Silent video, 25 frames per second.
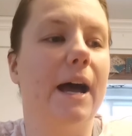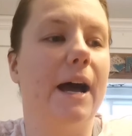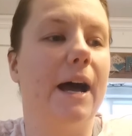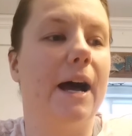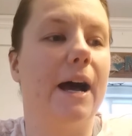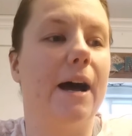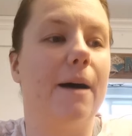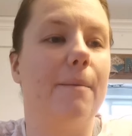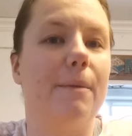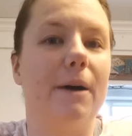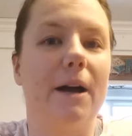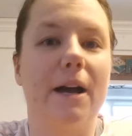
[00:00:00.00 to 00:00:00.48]

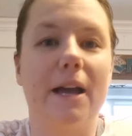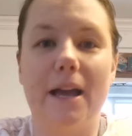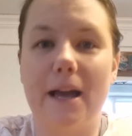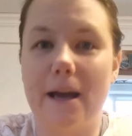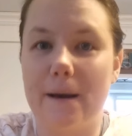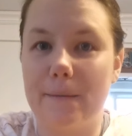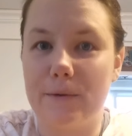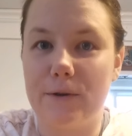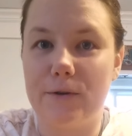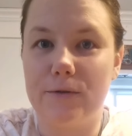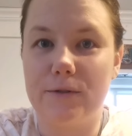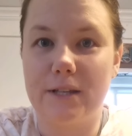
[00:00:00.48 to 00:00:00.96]
I
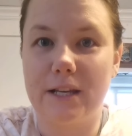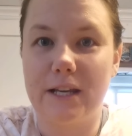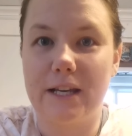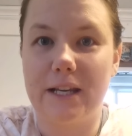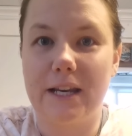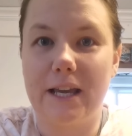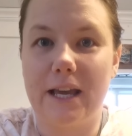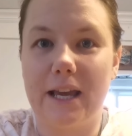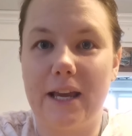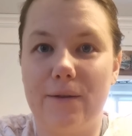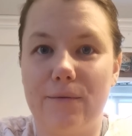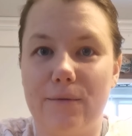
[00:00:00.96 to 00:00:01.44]
am using
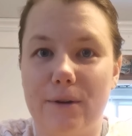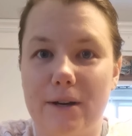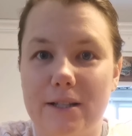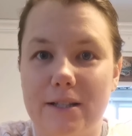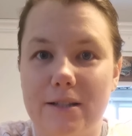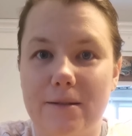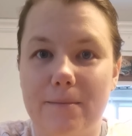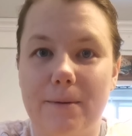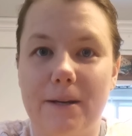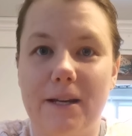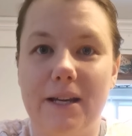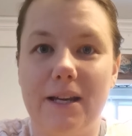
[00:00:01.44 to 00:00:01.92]
a
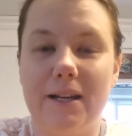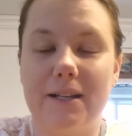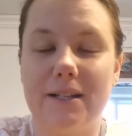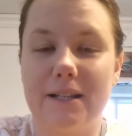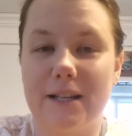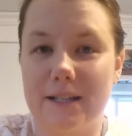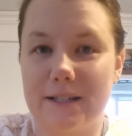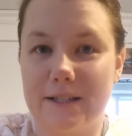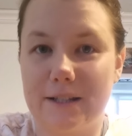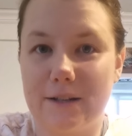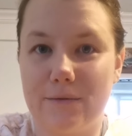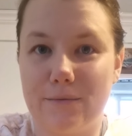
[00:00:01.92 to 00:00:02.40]

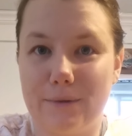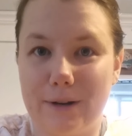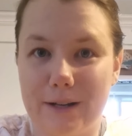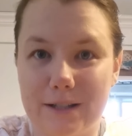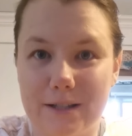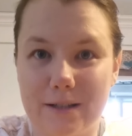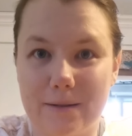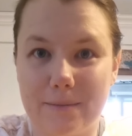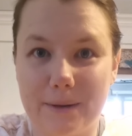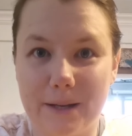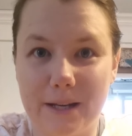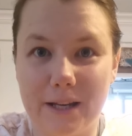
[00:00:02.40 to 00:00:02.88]
tested
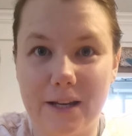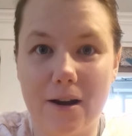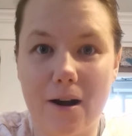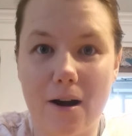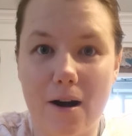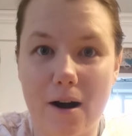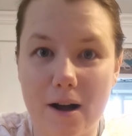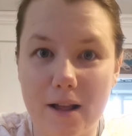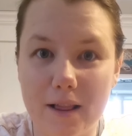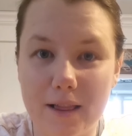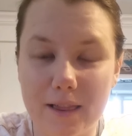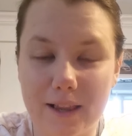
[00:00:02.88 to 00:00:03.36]
recipe
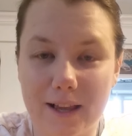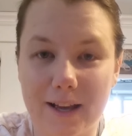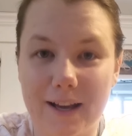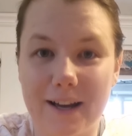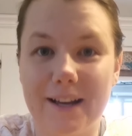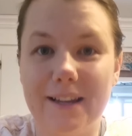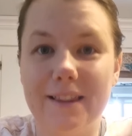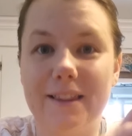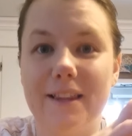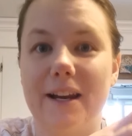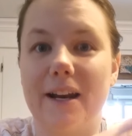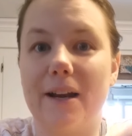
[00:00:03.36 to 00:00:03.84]

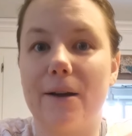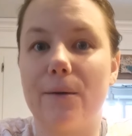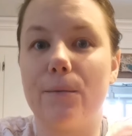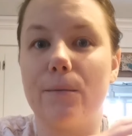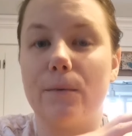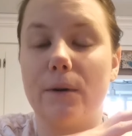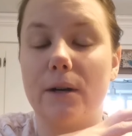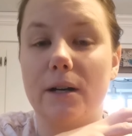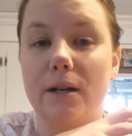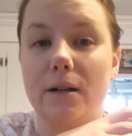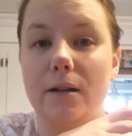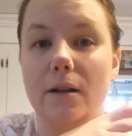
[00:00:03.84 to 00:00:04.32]
online that I
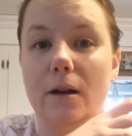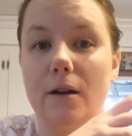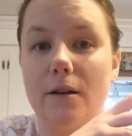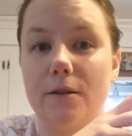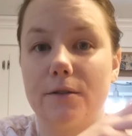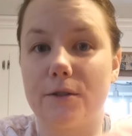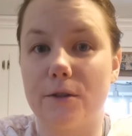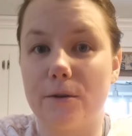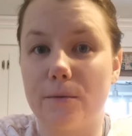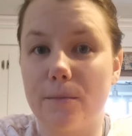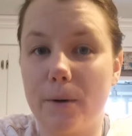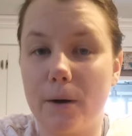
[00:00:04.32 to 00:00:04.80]
will
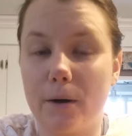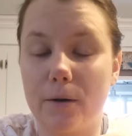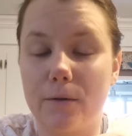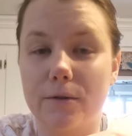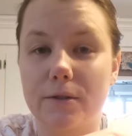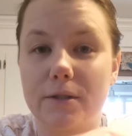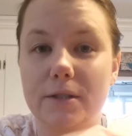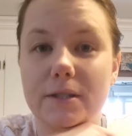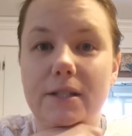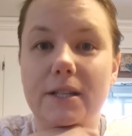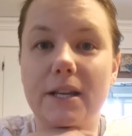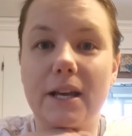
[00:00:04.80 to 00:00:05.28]
also
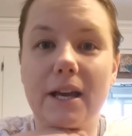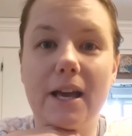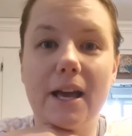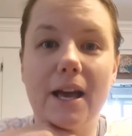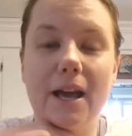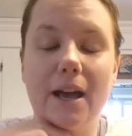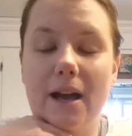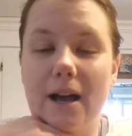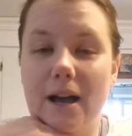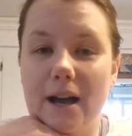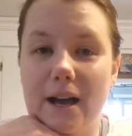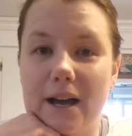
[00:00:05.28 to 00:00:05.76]
post
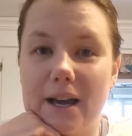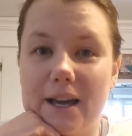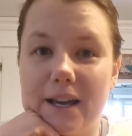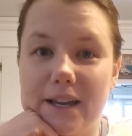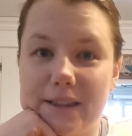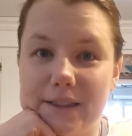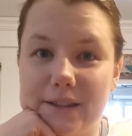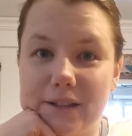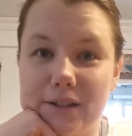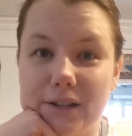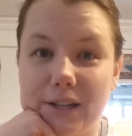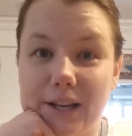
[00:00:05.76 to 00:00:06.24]

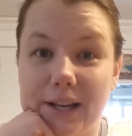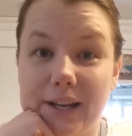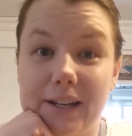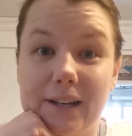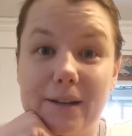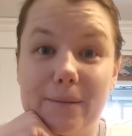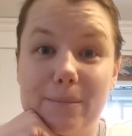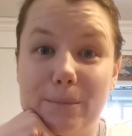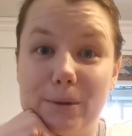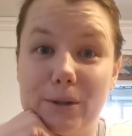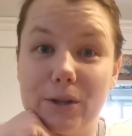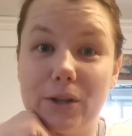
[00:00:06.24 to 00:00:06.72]
in the
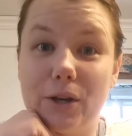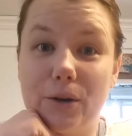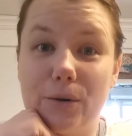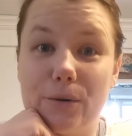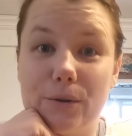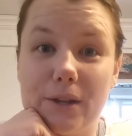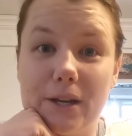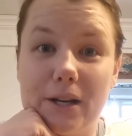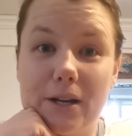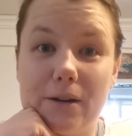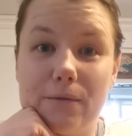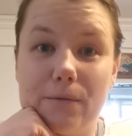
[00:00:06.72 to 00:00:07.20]
link below
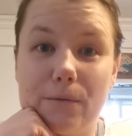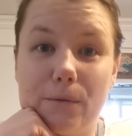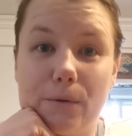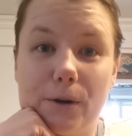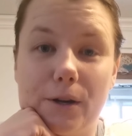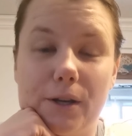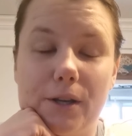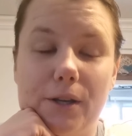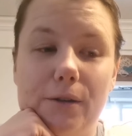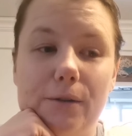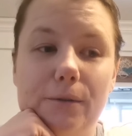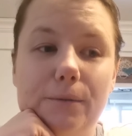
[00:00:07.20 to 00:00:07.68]
there for
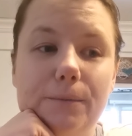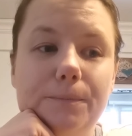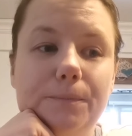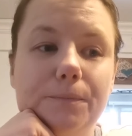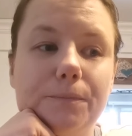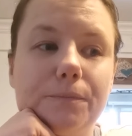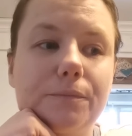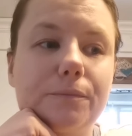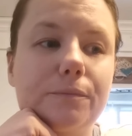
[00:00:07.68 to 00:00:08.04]
you.